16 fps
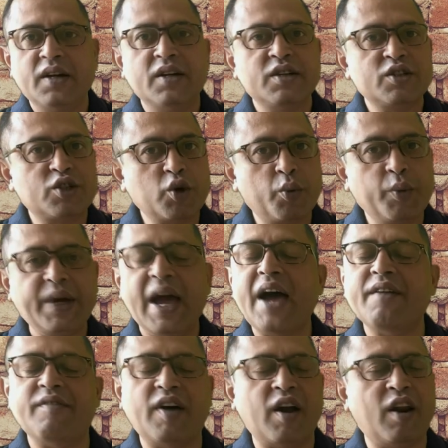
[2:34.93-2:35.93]
So we
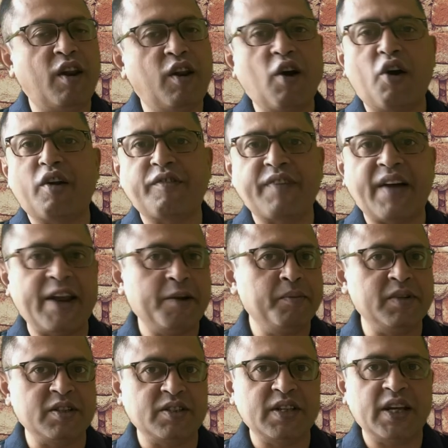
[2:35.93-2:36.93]
have a lot of
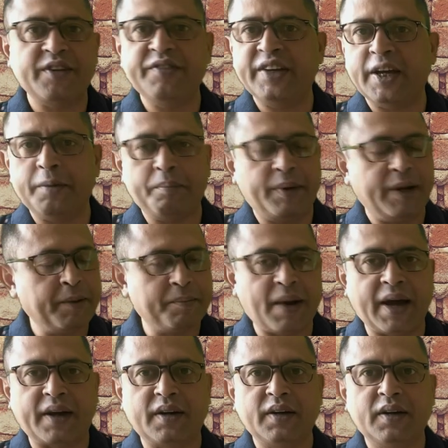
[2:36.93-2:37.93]
animals that we can bring
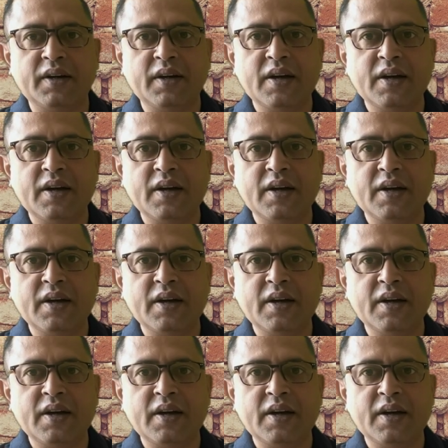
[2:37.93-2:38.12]
back.